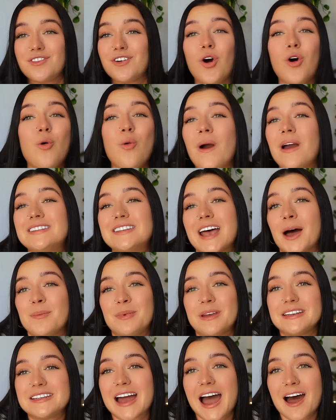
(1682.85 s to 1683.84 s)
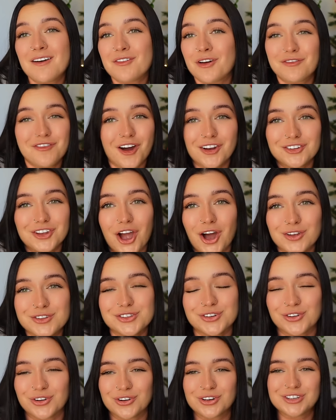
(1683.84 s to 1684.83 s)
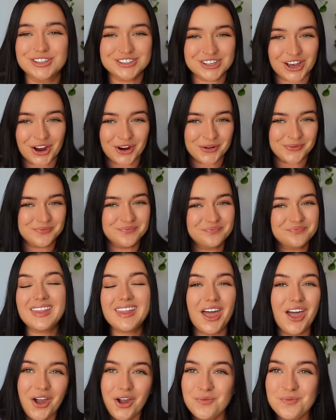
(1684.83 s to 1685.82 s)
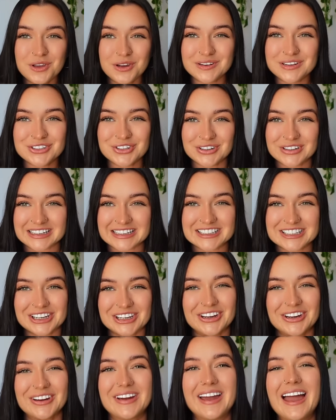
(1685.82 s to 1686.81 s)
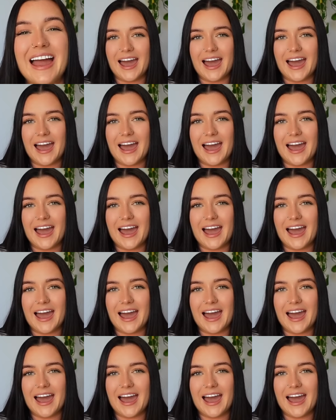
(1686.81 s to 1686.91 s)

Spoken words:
Always happy to have a fun girl talk. So hope you enjoyed it too.